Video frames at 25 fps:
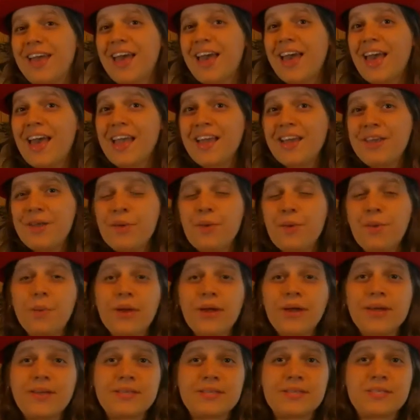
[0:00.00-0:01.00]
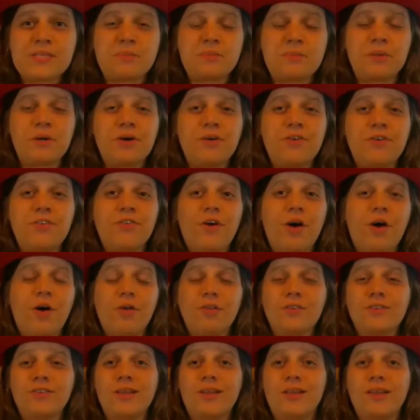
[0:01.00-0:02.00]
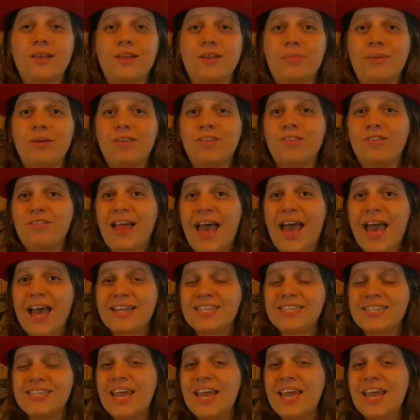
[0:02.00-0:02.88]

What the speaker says: kind of where this book falls a little bit flat.